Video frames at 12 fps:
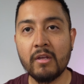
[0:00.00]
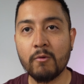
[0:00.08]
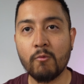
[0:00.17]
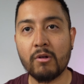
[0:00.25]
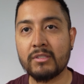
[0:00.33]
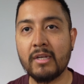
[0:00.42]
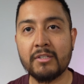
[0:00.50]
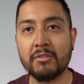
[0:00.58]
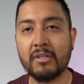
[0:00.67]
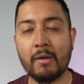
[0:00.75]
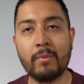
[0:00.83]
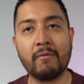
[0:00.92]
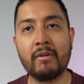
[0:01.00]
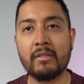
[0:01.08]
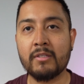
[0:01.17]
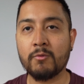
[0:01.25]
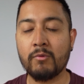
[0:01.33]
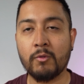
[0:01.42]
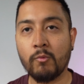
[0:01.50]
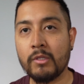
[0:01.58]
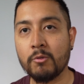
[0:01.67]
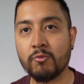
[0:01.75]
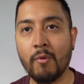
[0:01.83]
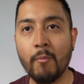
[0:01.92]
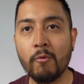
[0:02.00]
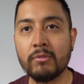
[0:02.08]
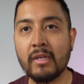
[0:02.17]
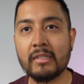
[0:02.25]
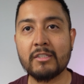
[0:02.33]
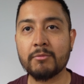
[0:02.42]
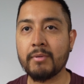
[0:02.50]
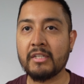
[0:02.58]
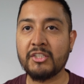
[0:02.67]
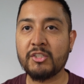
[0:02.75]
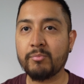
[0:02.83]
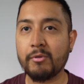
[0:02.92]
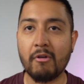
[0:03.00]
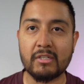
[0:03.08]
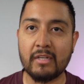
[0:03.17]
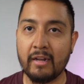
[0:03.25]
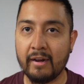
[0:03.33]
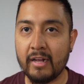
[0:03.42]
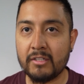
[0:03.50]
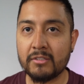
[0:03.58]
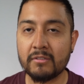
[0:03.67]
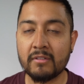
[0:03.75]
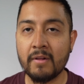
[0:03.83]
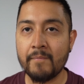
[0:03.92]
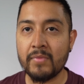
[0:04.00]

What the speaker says: workstation capabilities, with Windows Remote Desktop and GPU acceleration,